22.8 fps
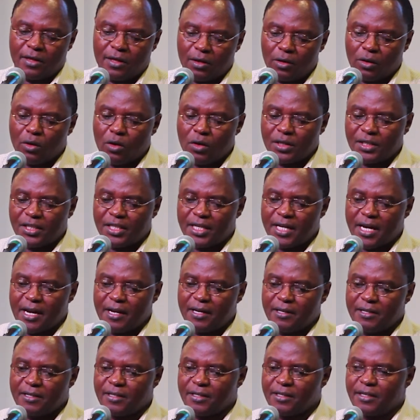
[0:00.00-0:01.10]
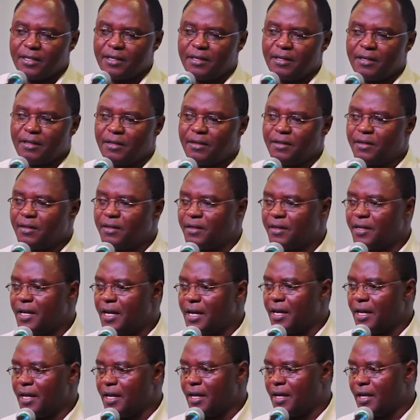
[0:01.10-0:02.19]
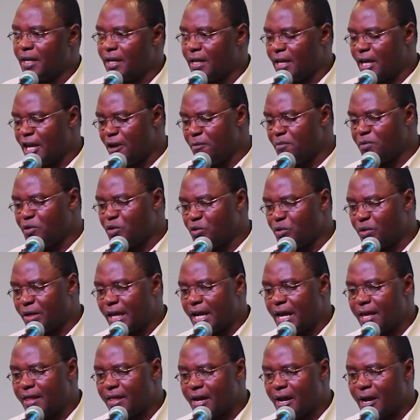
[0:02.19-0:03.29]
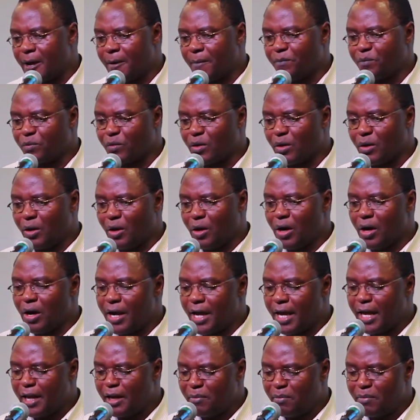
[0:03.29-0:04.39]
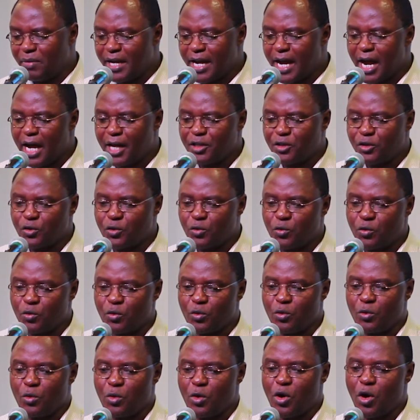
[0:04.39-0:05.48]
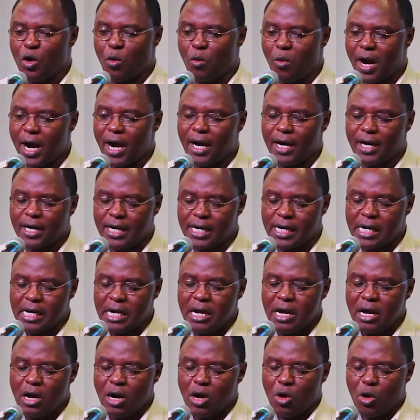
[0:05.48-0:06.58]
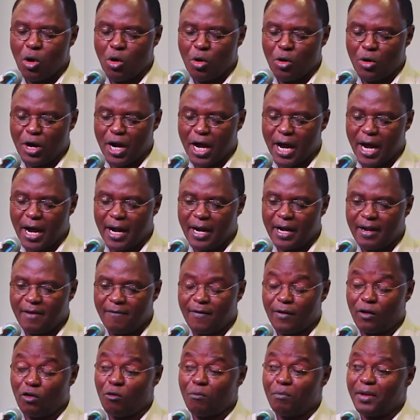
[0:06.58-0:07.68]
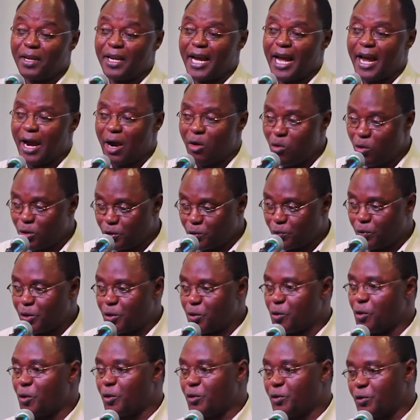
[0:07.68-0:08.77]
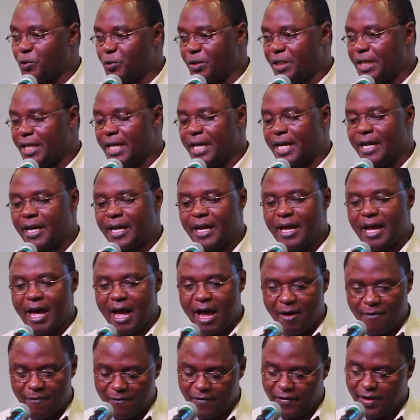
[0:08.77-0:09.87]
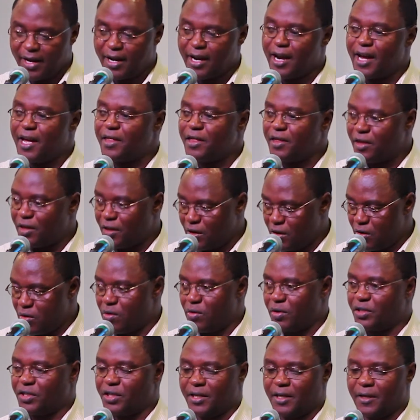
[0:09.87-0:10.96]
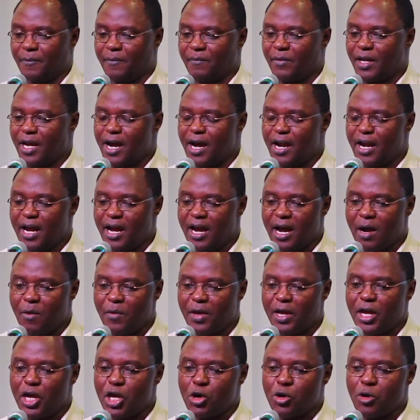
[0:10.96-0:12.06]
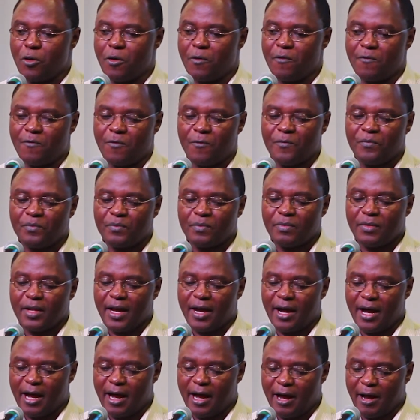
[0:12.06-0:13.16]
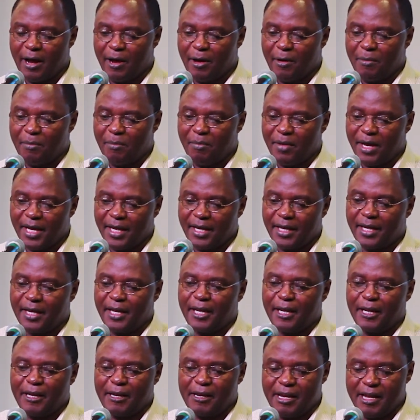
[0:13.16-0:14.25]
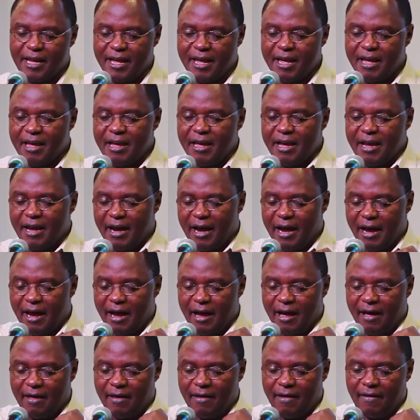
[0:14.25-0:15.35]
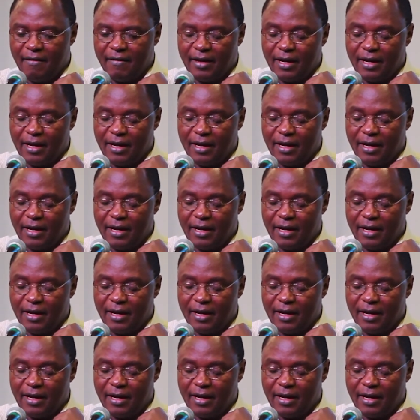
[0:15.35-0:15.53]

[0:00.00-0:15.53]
theologians, they came together uh, and began to work on uh, developing what we call today African theology, kind of a way of uh, making uh,